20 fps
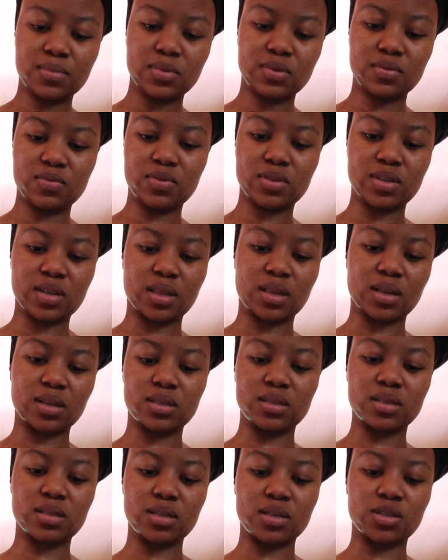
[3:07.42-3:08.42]
I feel like that's
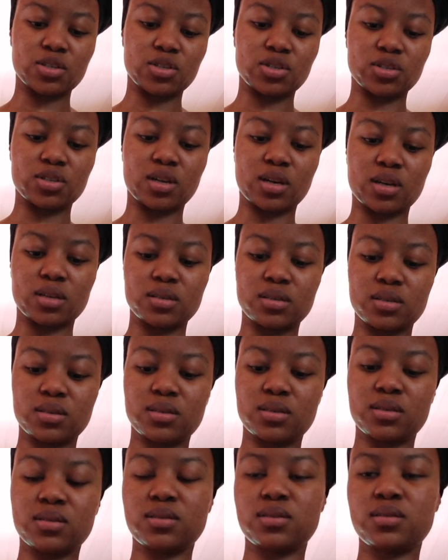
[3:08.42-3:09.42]
essential, guys.
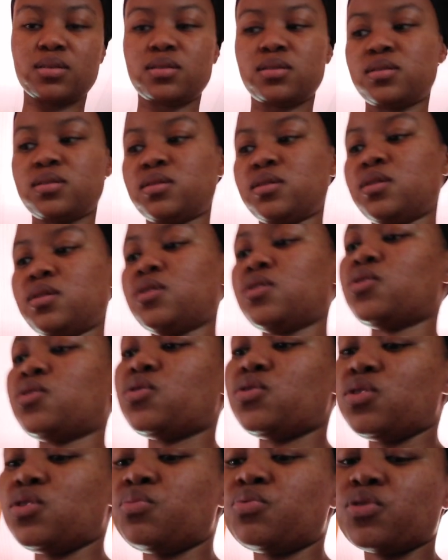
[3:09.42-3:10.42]

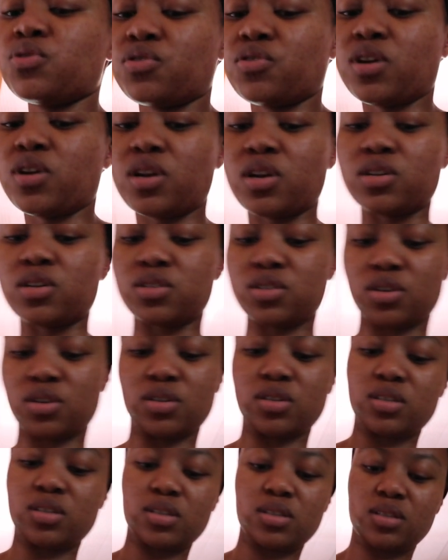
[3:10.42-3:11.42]
Or do you put regular
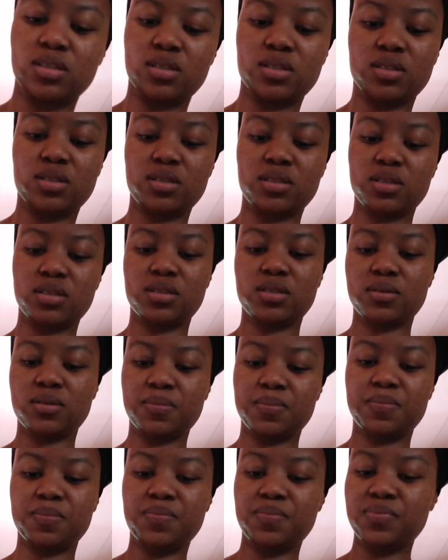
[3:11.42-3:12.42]
salt?
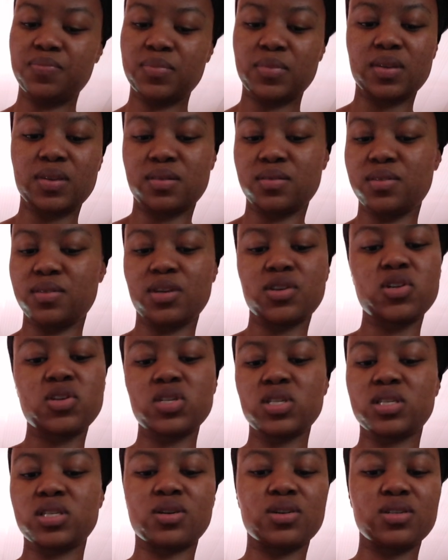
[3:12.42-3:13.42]
Regular
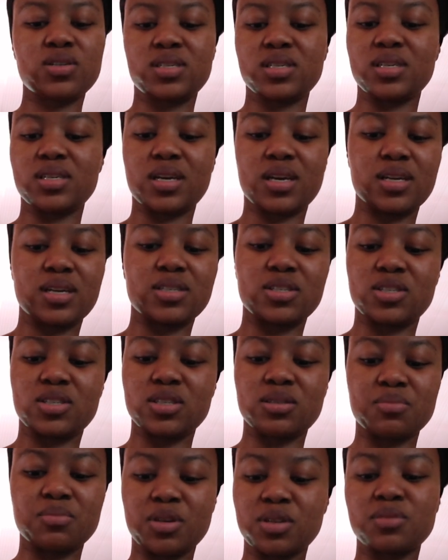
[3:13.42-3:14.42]
salt in eggs
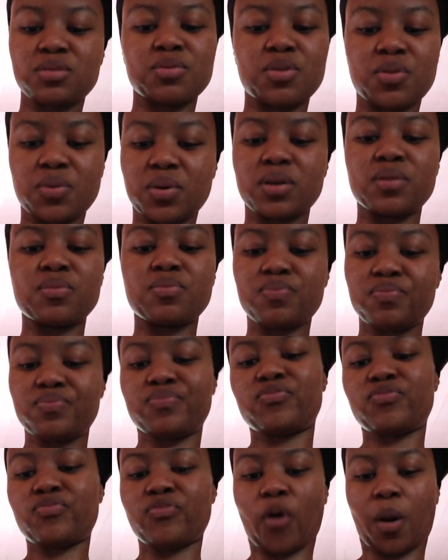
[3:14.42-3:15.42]
just makes me want to
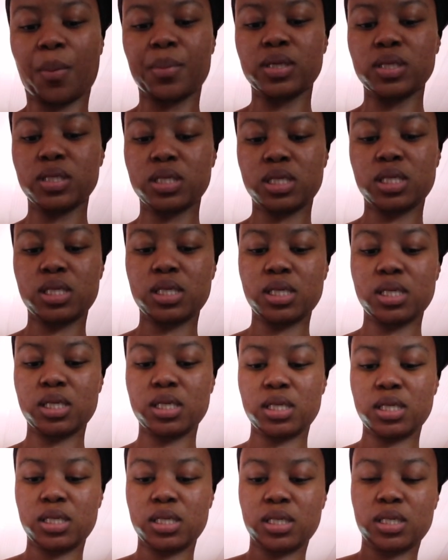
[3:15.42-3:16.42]
vomit.
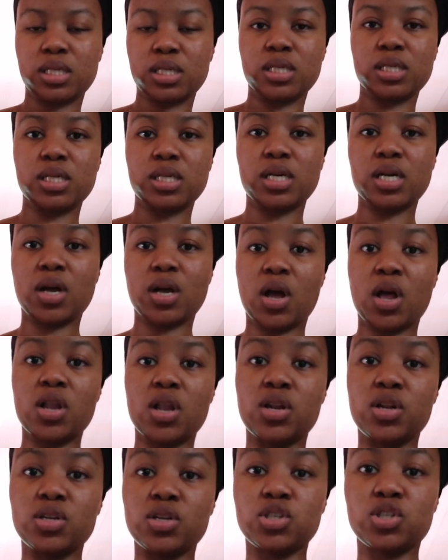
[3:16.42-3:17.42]

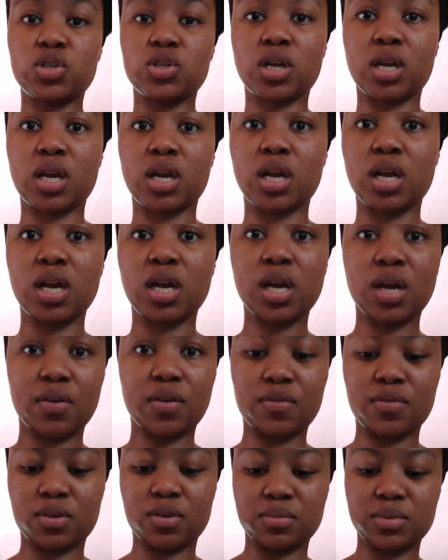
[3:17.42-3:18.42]
Literally
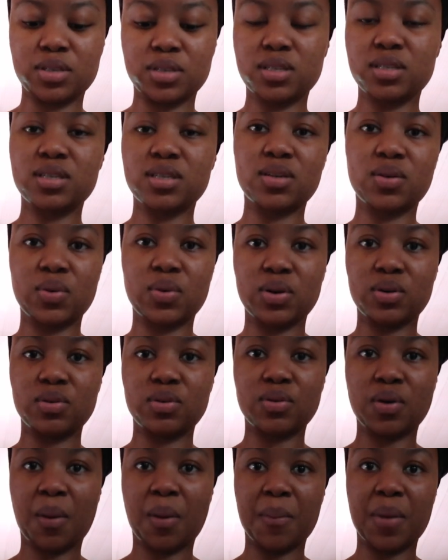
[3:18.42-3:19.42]
vomit.
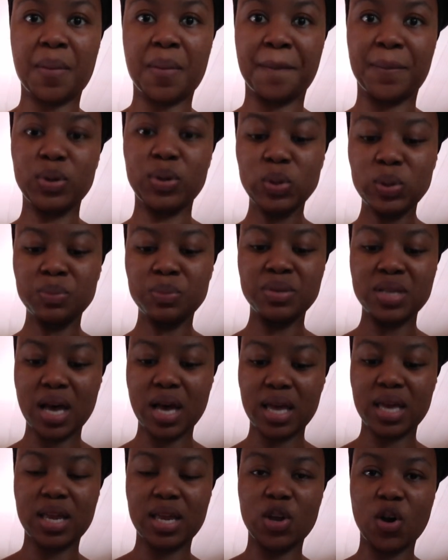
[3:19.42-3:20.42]
Well, my boobs
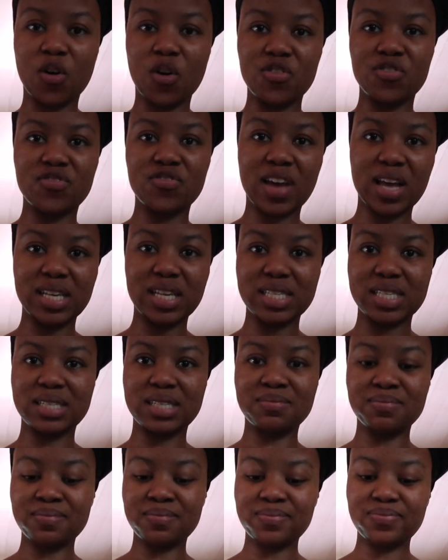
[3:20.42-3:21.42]
are in your face,
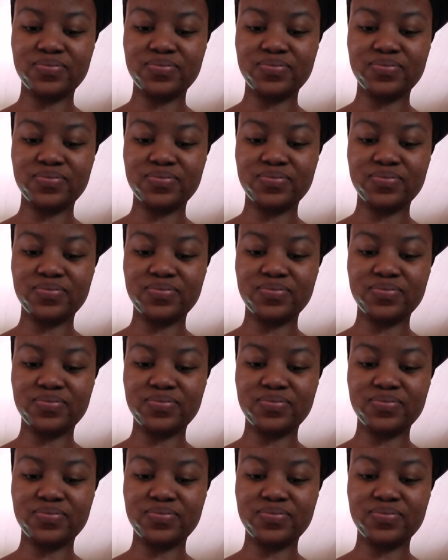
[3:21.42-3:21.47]
hmm?